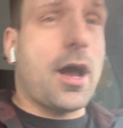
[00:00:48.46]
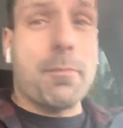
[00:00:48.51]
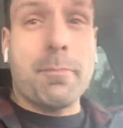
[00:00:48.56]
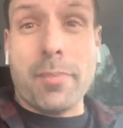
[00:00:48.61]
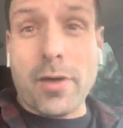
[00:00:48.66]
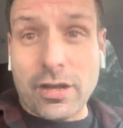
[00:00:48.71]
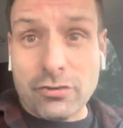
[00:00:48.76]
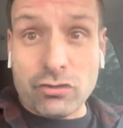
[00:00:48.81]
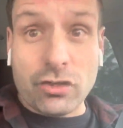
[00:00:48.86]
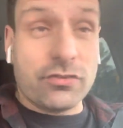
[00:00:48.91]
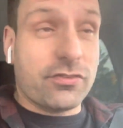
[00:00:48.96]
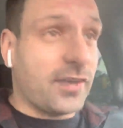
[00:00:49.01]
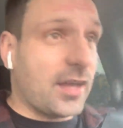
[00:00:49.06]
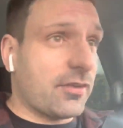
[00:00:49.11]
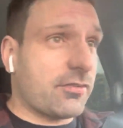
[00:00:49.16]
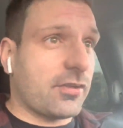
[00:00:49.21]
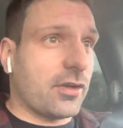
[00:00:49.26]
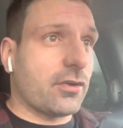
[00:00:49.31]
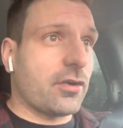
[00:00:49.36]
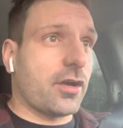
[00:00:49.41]
budget
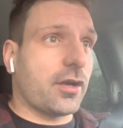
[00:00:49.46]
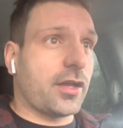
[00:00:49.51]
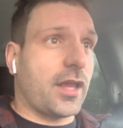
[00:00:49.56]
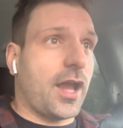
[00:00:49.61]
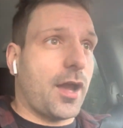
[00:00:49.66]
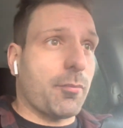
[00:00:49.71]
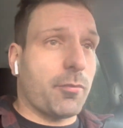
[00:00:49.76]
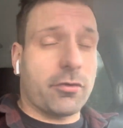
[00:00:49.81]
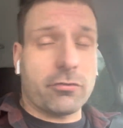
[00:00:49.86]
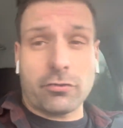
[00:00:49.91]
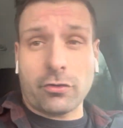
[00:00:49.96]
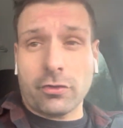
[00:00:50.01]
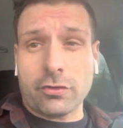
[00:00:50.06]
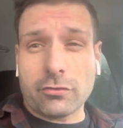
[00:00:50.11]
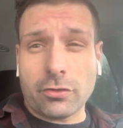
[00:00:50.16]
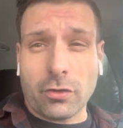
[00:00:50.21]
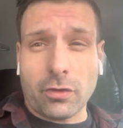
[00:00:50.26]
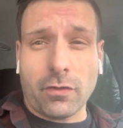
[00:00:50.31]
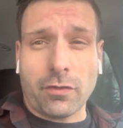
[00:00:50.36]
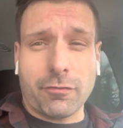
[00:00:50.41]
DSLR camera. So let's go to the